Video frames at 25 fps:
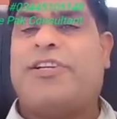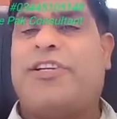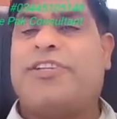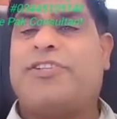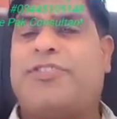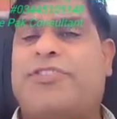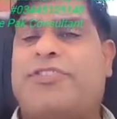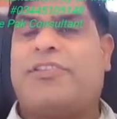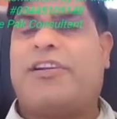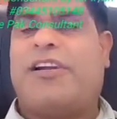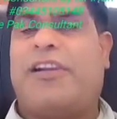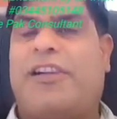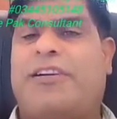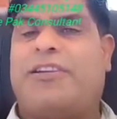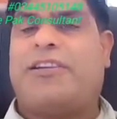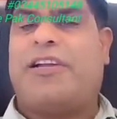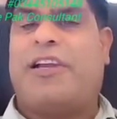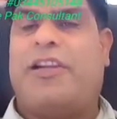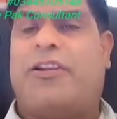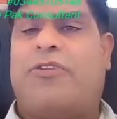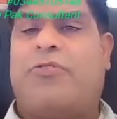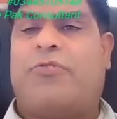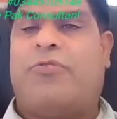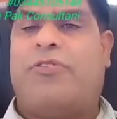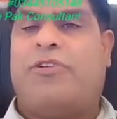is
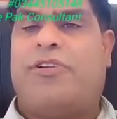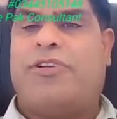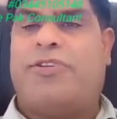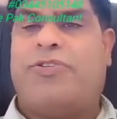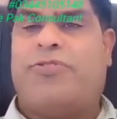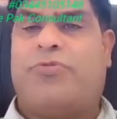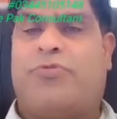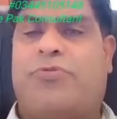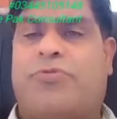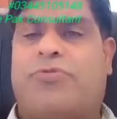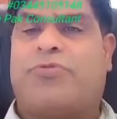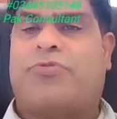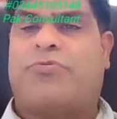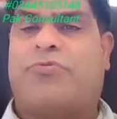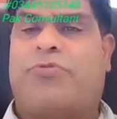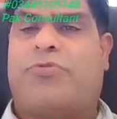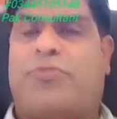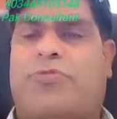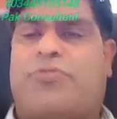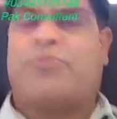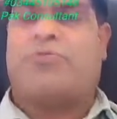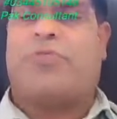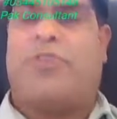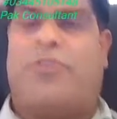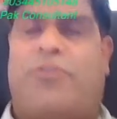not allowing you to
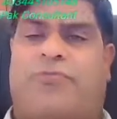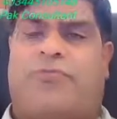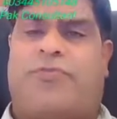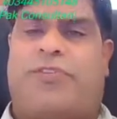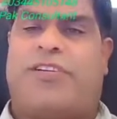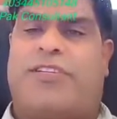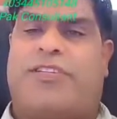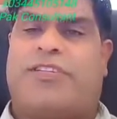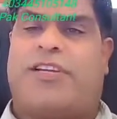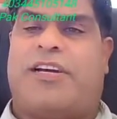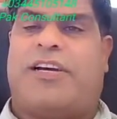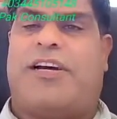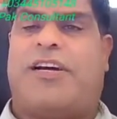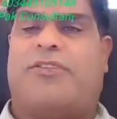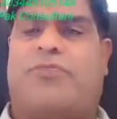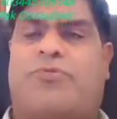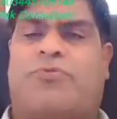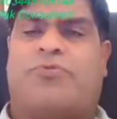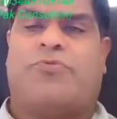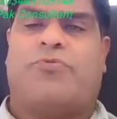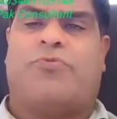go to office or